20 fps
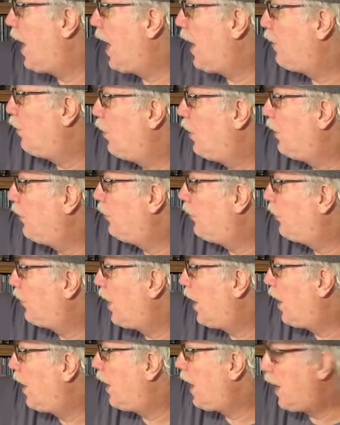I was
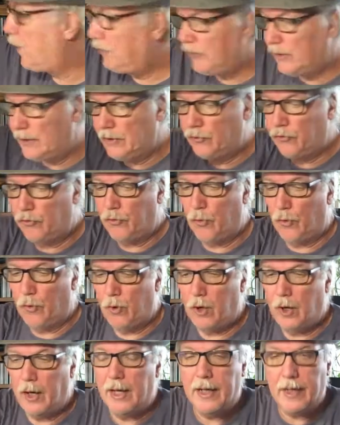at a
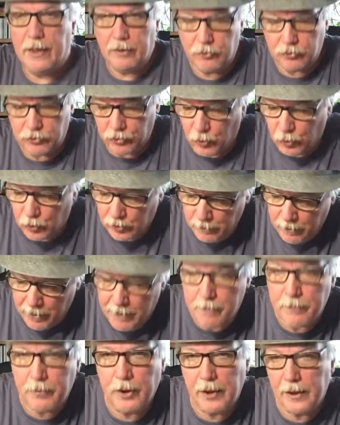store, and so were my
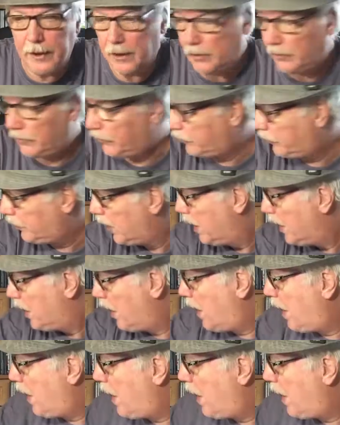players